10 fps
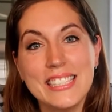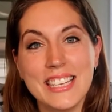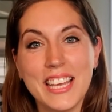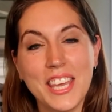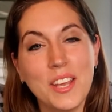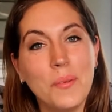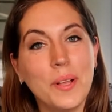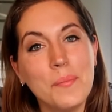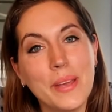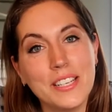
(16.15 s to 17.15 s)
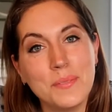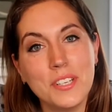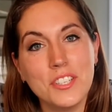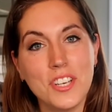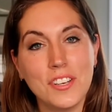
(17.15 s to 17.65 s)
it's Jackie and welcome back to
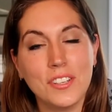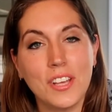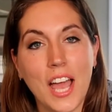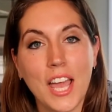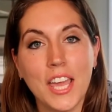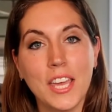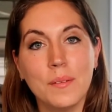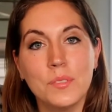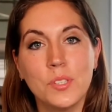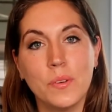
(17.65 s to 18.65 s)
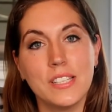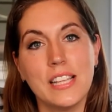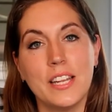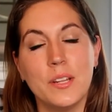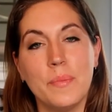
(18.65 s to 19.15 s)
my channel. I am so
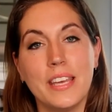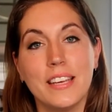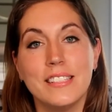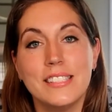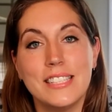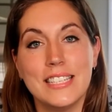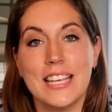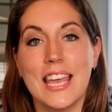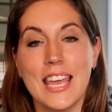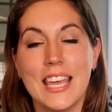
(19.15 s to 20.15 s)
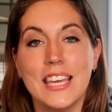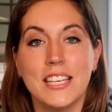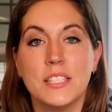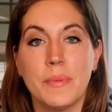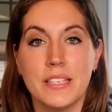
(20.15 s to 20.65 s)
excited because today
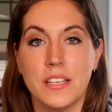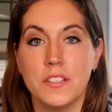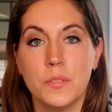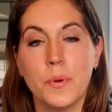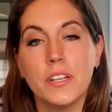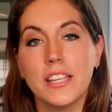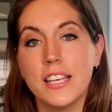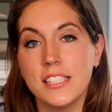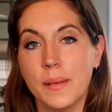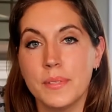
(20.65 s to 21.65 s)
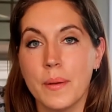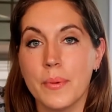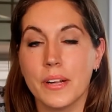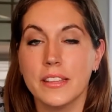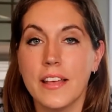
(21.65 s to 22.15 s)
is my son's birthday,
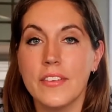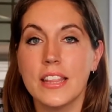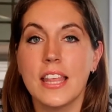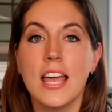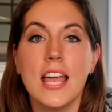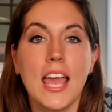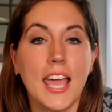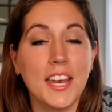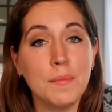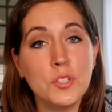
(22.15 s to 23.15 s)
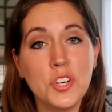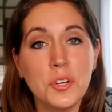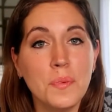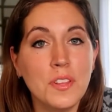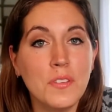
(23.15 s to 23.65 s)
September 11th, and I'm
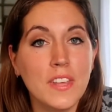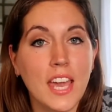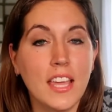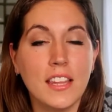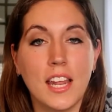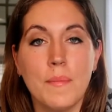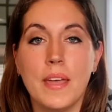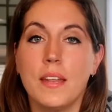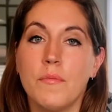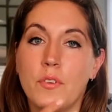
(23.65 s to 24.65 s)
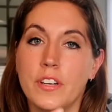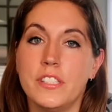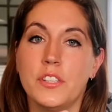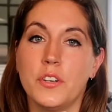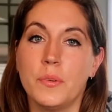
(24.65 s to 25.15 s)
sharing with you the cake that I made him for his
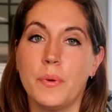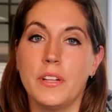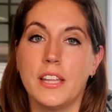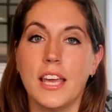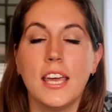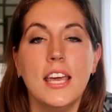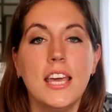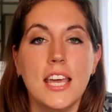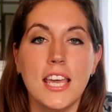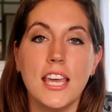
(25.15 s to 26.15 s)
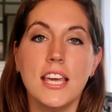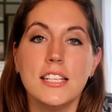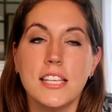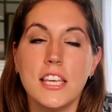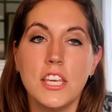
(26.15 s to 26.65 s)
third birthday. He
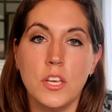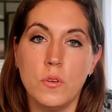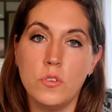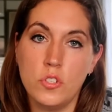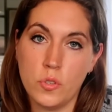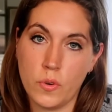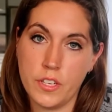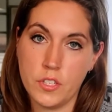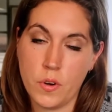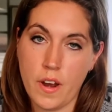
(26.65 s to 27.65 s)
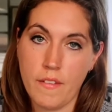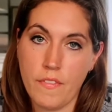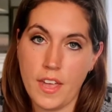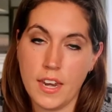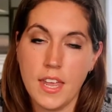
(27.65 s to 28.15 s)
is a huge Toy Story
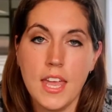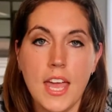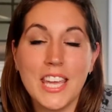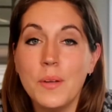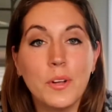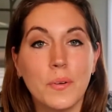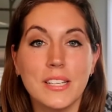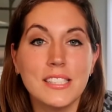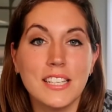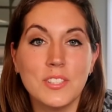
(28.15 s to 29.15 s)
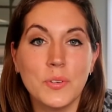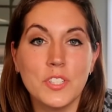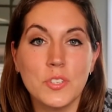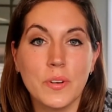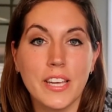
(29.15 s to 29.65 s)
fan. He requested a
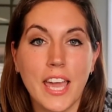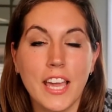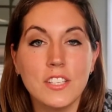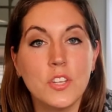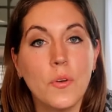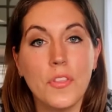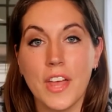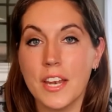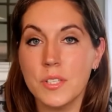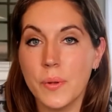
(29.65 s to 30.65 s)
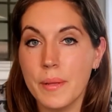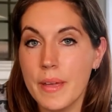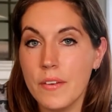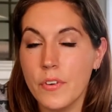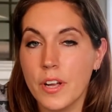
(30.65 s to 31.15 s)
Toy Story cake, so that is what I
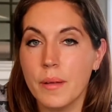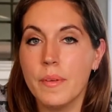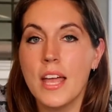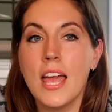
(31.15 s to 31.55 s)
made for him.